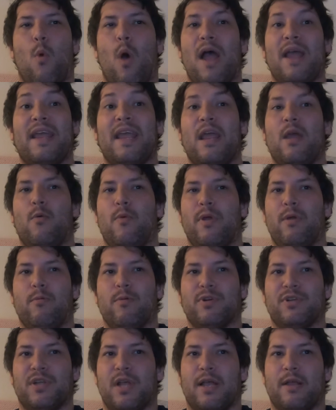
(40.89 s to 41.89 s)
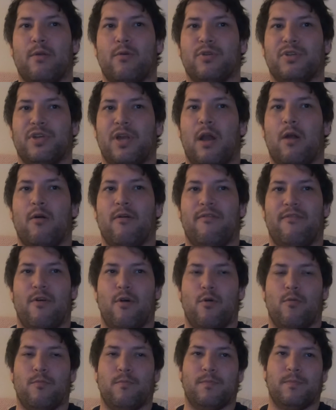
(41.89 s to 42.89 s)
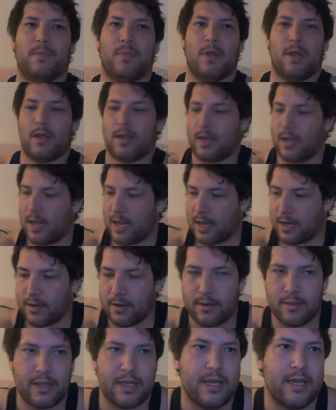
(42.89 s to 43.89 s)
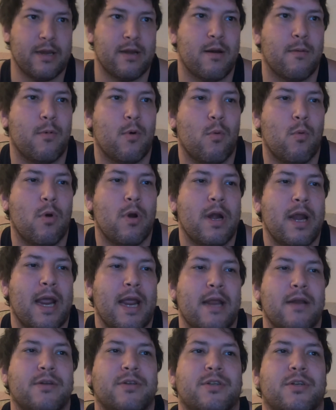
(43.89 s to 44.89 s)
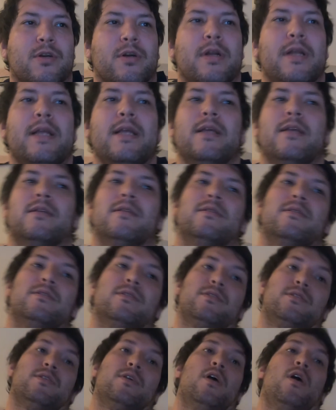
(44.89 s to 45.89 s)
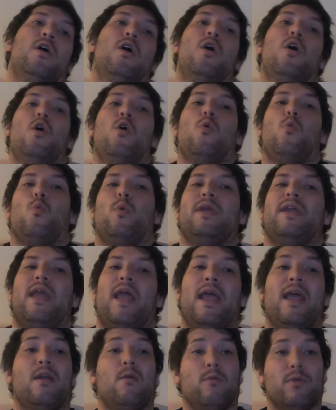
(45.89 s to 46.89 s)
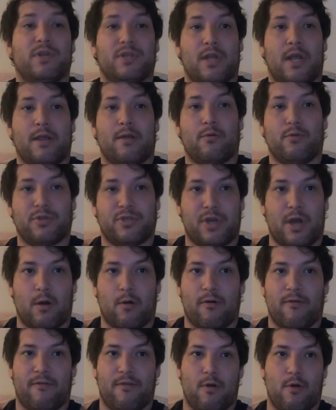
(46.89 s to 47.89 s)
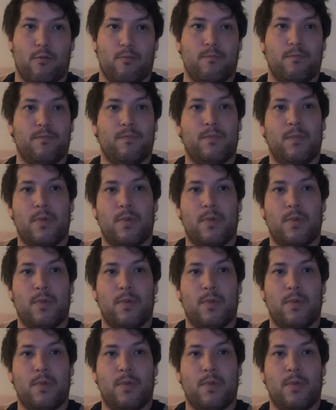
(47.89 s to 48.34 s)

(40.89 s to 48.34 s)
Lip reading: Why can't we recycle styrofoam? And the number one answer is we can recycle styrofoam.